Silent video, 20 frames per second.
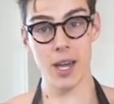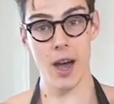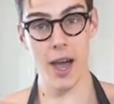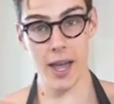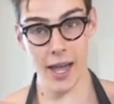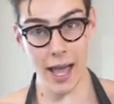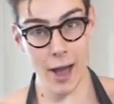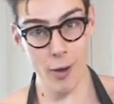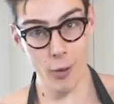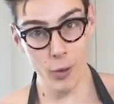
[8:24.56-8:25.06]

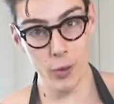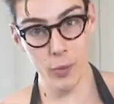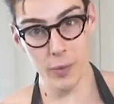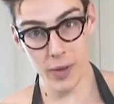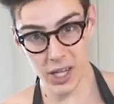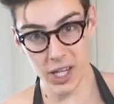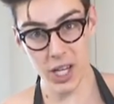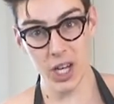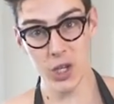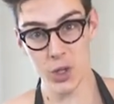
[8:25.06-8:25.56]
cutting out all
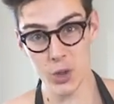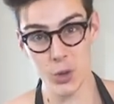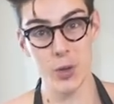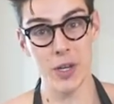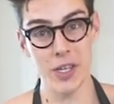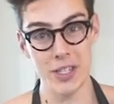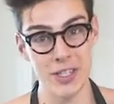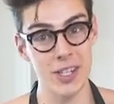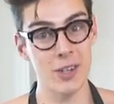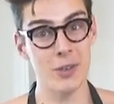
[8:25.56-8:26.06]
the
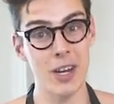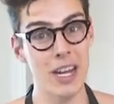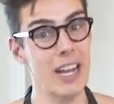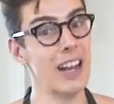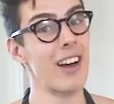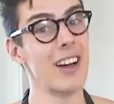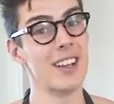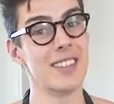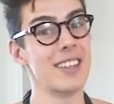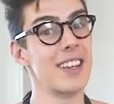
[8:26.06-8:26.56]
countries and I
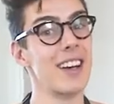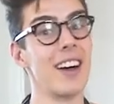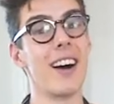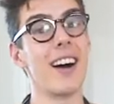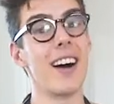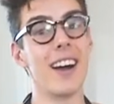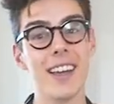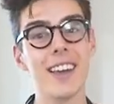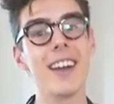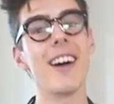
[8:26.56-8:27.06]
realized
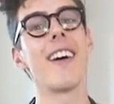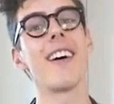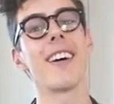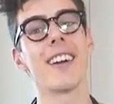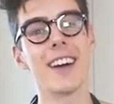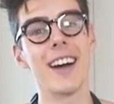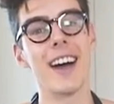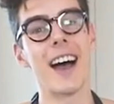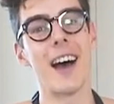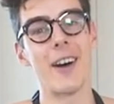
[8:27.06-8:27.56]
that I
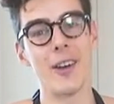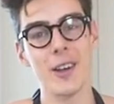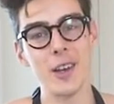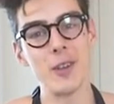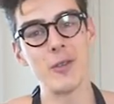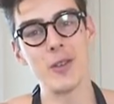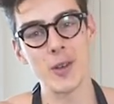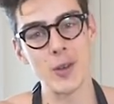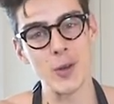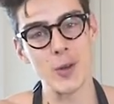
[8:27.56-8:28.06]
can't cut out
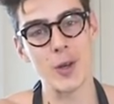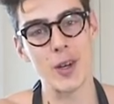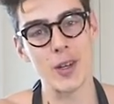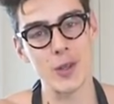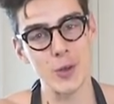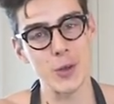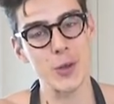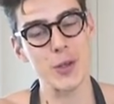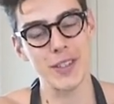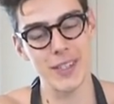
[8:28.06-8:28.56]
individual
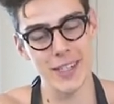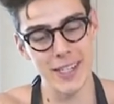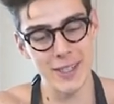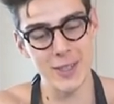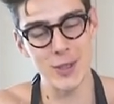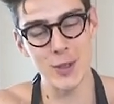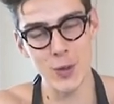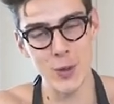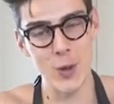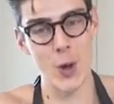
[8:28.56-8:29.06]
countries. I need
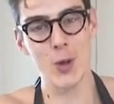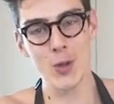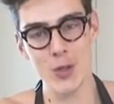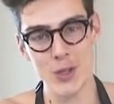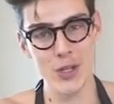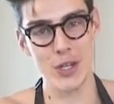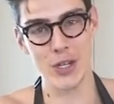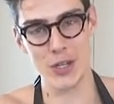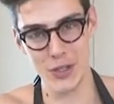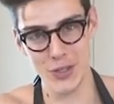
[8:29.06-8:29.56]
to do
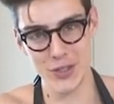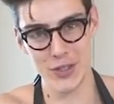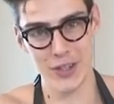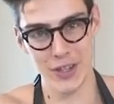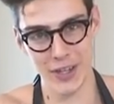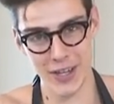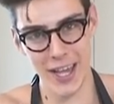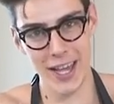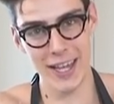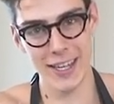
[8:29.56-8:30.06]
continents,
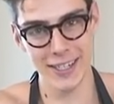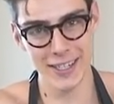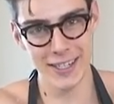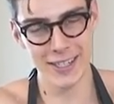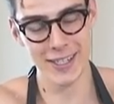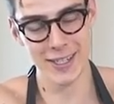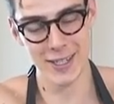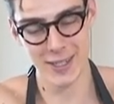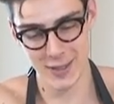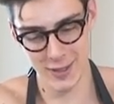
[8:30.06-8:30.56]
okay?
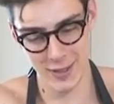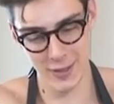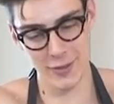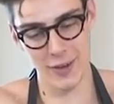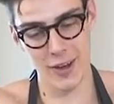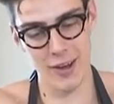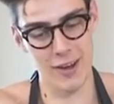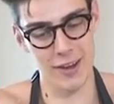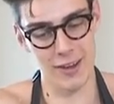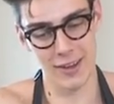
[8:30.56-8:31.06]
So I've
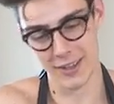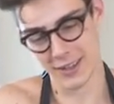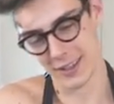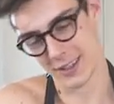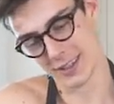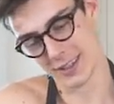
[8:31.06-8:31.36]
got